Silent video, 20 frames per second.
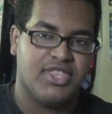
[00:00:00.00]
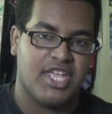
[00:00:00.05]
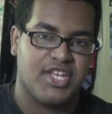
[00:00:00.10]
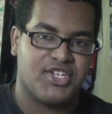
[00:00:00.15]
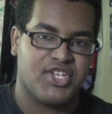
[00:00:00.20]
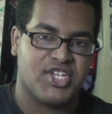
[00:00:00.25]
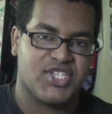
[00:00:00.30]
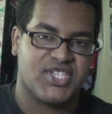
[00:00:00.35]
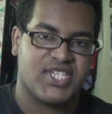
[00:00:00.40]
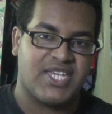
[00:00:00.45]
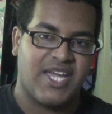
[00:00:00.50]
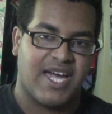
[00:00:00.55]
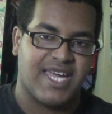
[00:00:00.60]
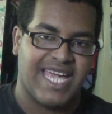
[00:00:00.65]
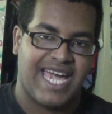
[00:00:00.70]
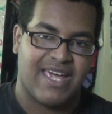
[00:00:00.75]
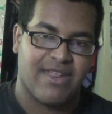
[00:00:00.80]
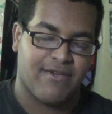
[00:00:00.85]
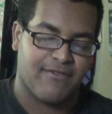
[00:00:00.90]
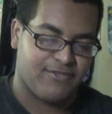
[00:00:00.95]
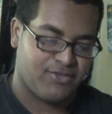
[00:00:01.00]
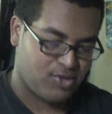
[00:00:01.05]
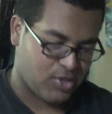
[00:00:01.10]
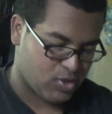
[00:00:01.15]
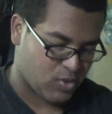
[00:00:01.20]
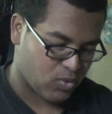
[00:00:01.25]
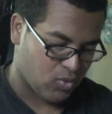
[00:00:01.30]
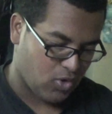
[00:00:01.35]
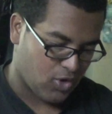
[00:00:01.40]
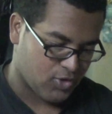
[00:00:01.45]
just got out of
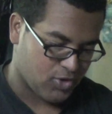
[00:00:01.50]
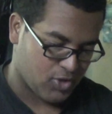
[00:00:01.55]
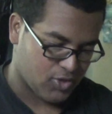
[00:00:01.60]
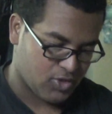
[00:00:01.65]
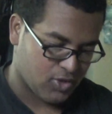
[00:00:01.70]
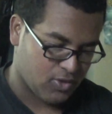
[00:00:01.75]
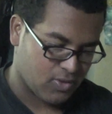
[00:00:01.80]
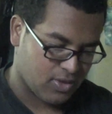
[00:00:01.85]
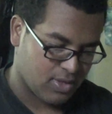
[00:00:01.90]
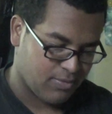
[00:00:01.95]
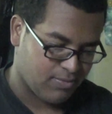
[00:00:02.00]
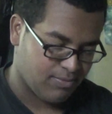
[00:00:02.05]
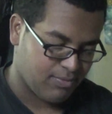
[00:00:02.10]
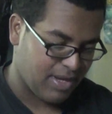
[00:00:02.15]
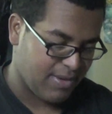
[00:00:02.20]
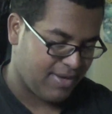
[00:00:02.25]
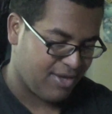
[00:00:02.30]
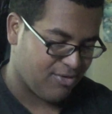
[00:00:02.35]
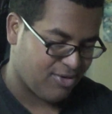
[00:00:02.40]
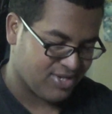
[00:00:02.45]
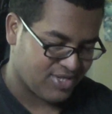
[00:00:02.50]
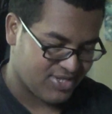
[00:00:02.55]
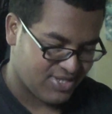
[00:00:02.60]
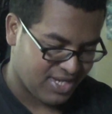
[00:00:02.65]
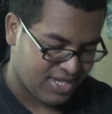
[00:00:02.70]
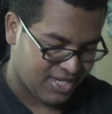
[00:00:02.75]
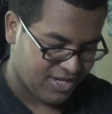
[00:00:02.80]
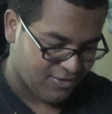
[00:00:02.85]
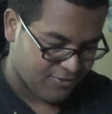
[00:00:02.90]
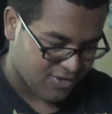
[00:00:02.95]
Dressrosa, so maybe he wants to
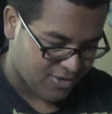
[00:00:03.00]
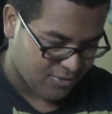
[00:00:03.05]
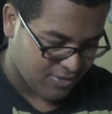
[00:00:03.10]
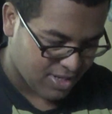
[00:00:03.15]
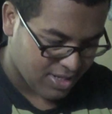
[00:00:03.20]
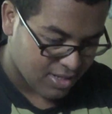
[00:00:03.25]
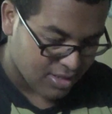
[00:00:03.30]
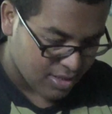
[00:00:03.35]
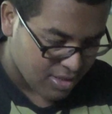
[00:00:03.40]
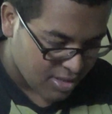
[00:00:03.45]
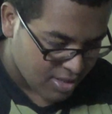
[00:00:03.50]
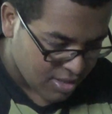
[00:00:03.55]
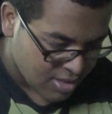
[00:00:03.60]
stay here for a while.